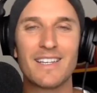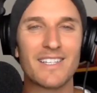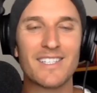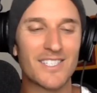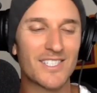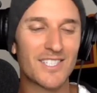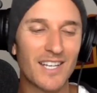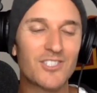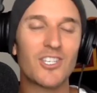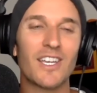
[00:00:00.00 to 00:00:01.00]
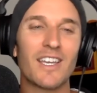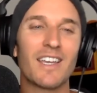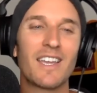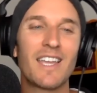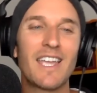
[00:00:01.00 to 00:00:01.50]
because it's such
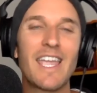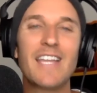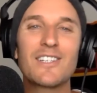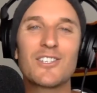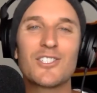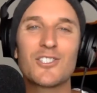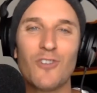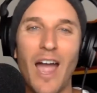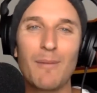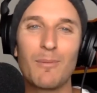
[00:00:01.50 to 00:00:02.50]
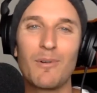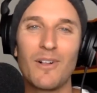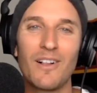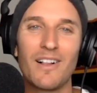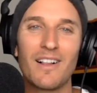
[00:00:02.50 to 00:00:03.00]
a
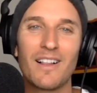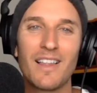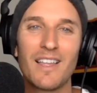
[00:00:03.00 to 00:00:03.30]
indescribable